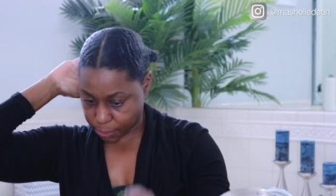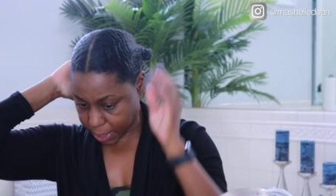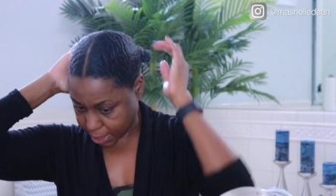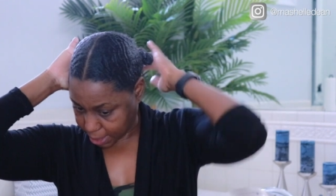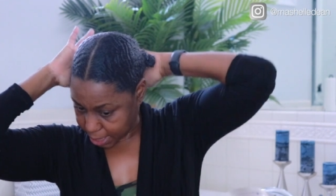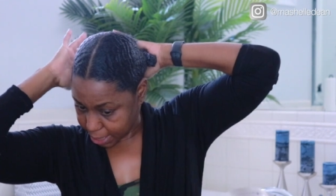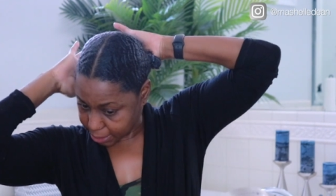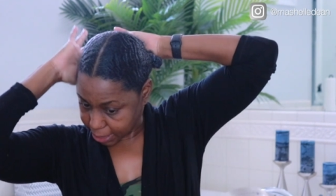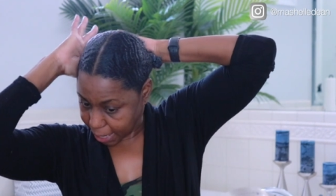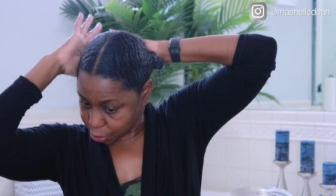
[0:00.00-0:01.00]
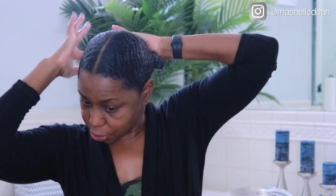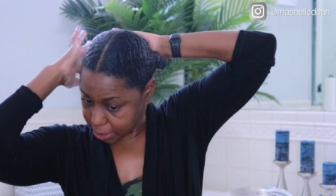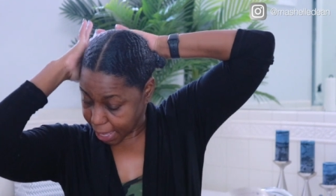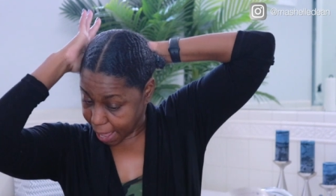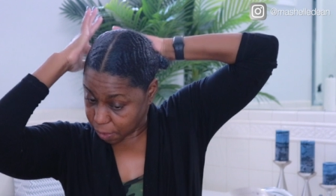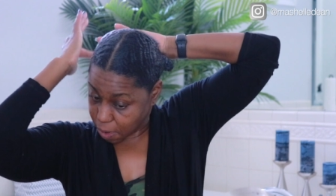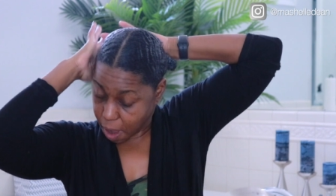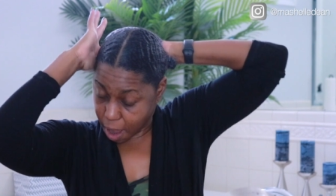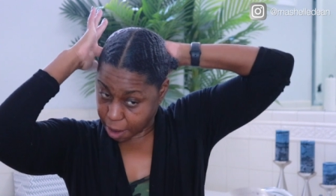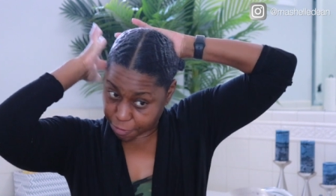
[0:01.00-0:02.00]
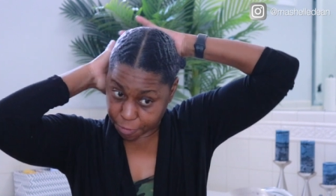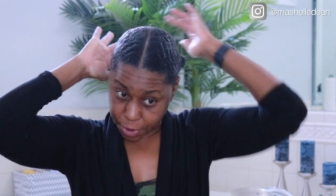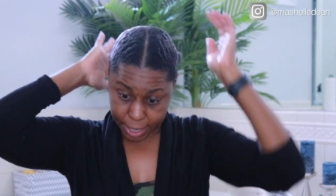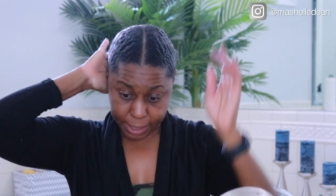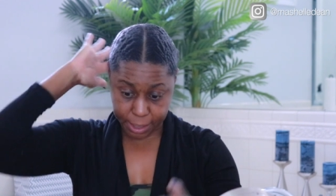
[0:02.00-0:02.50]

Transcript: one is actually alcohol free.